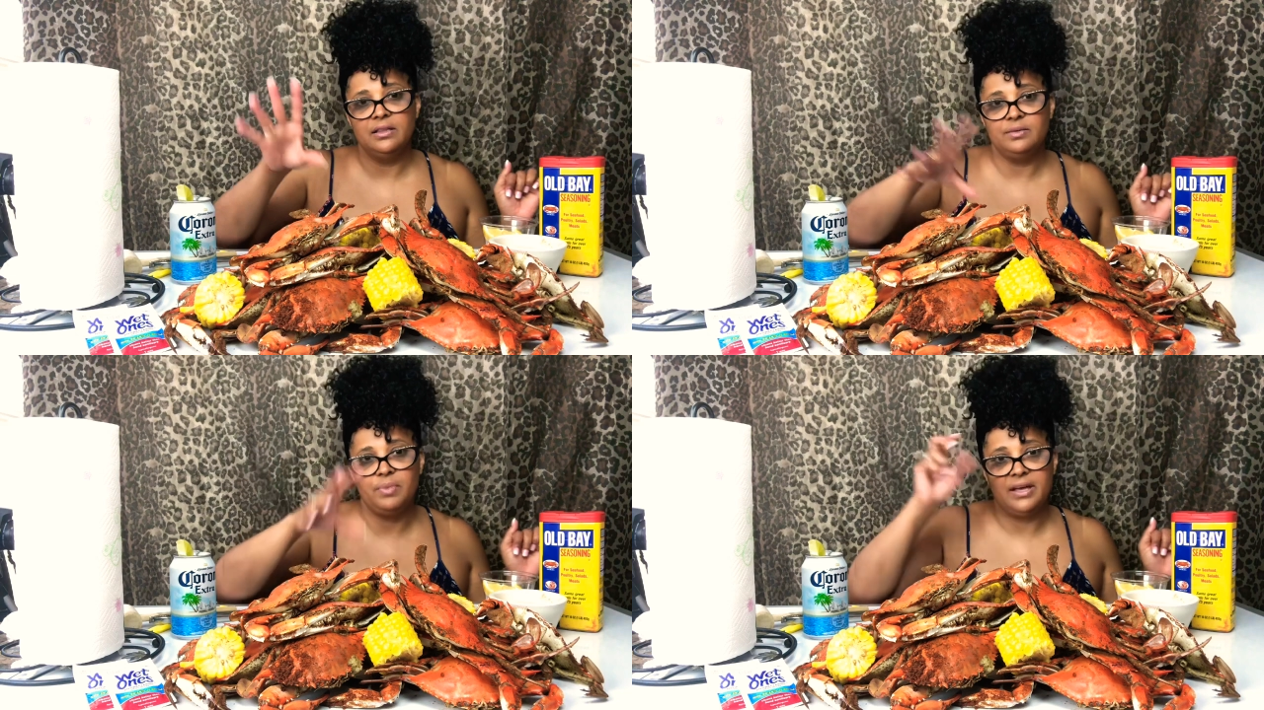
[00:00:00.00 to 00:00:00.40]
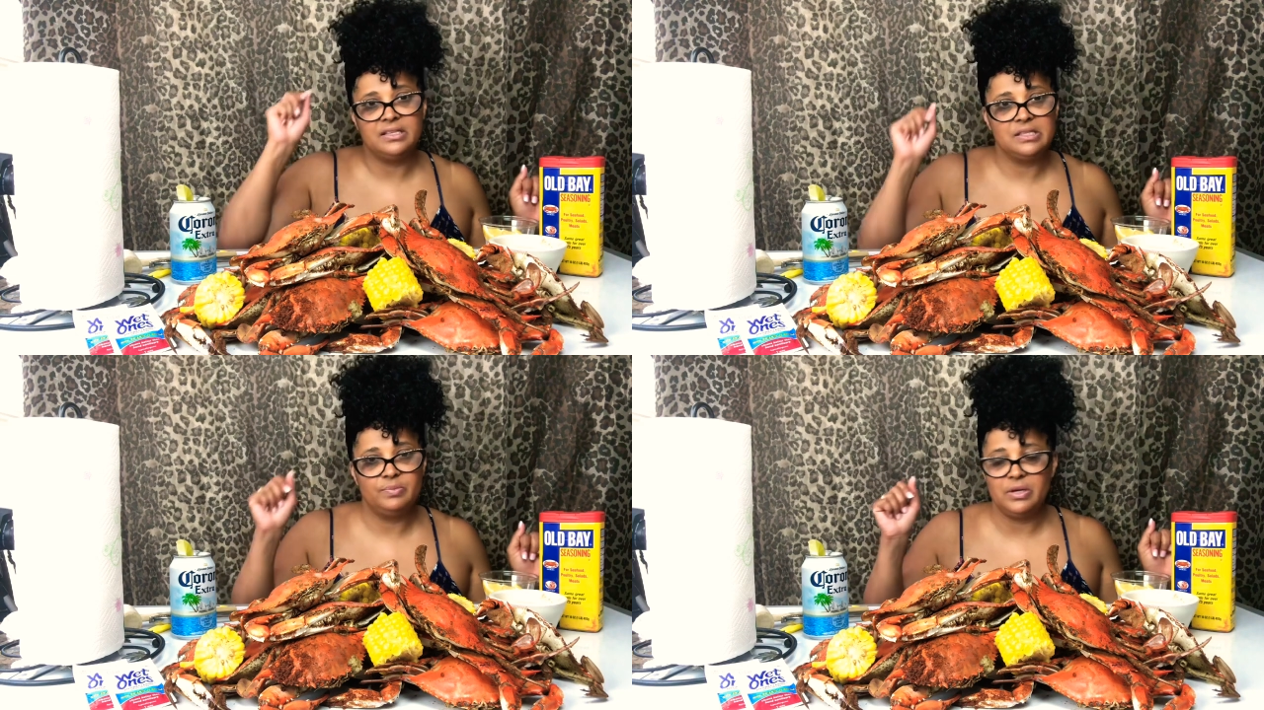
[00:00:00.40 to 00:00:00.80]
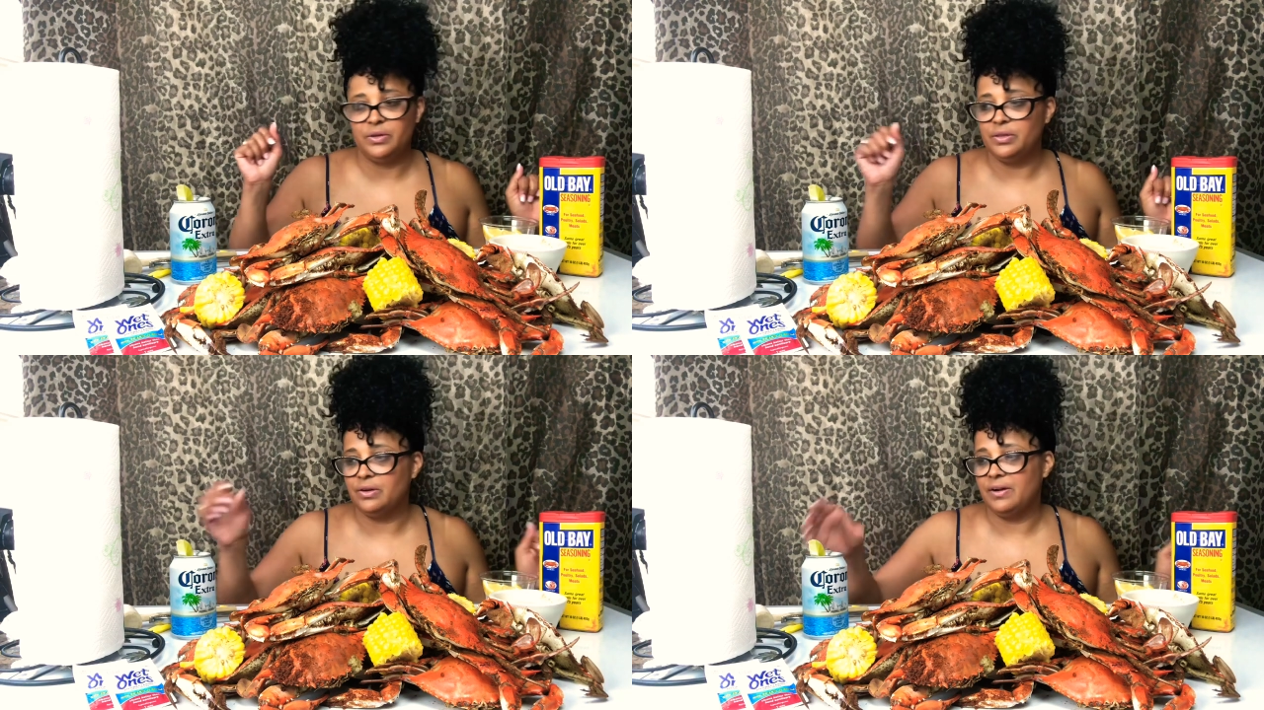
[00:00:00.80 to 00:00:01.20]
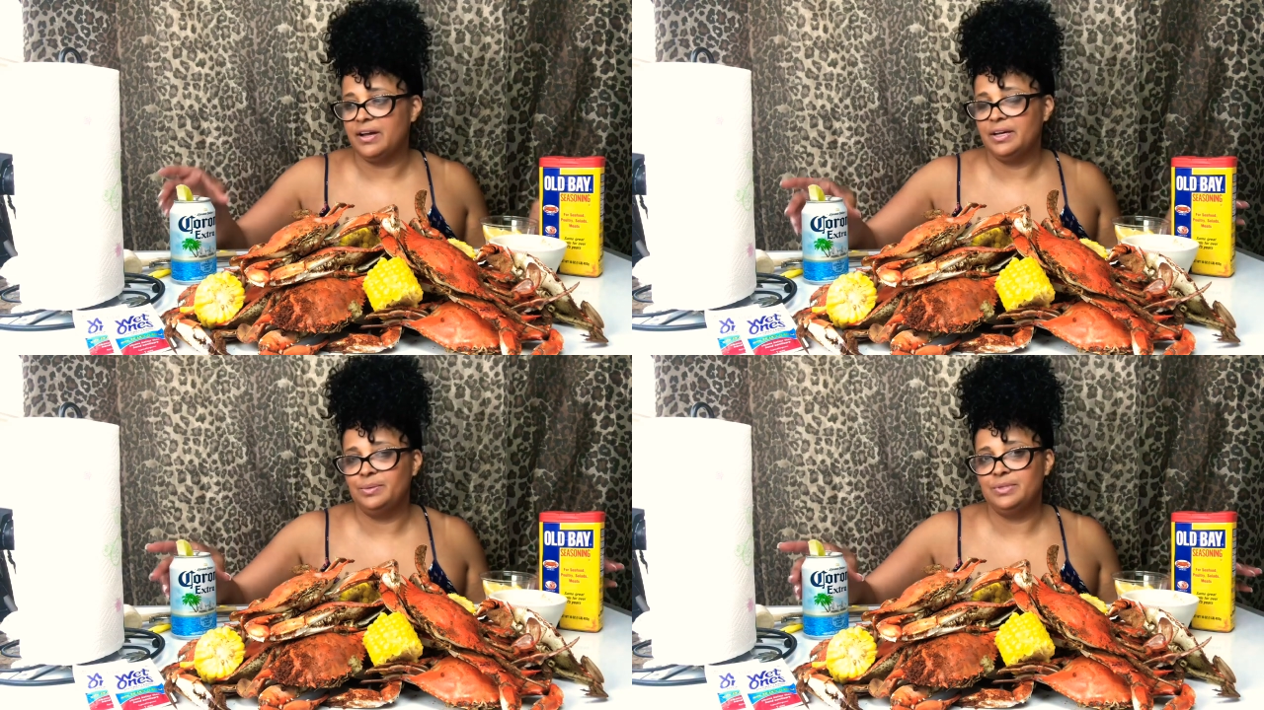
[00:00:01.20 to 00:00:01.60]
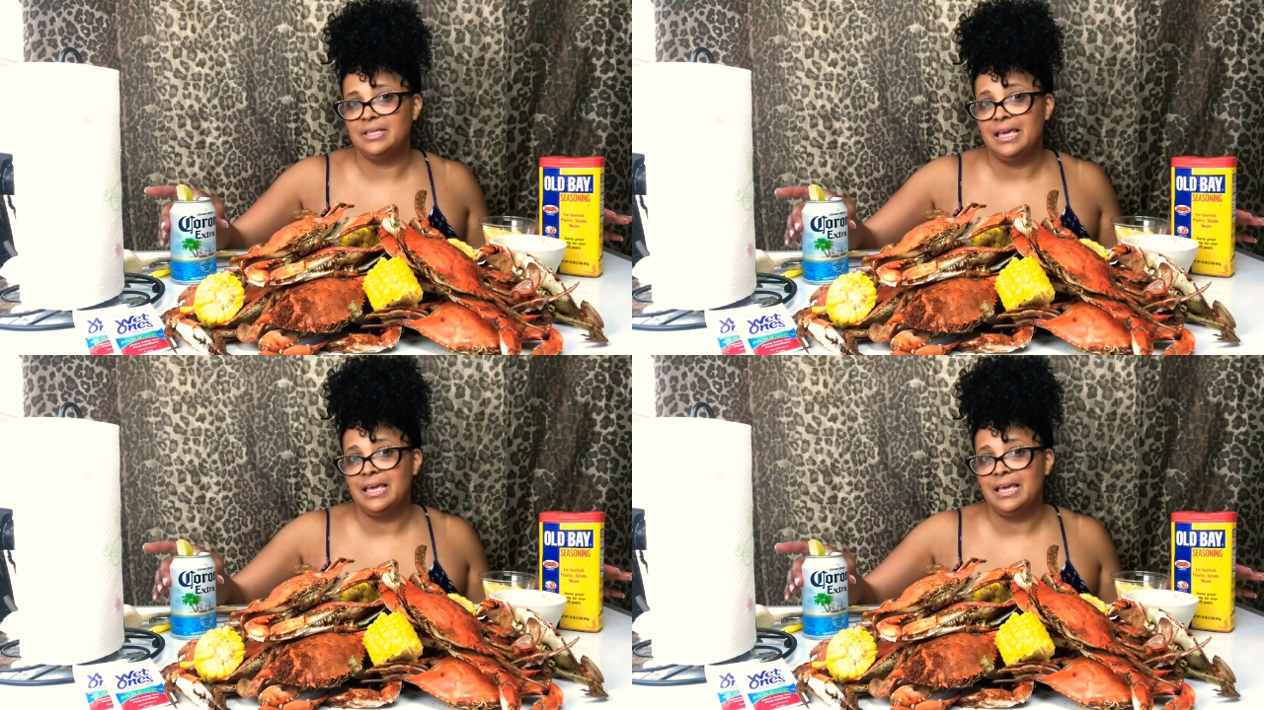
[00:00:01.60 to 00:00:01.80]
and possibly on the crabs.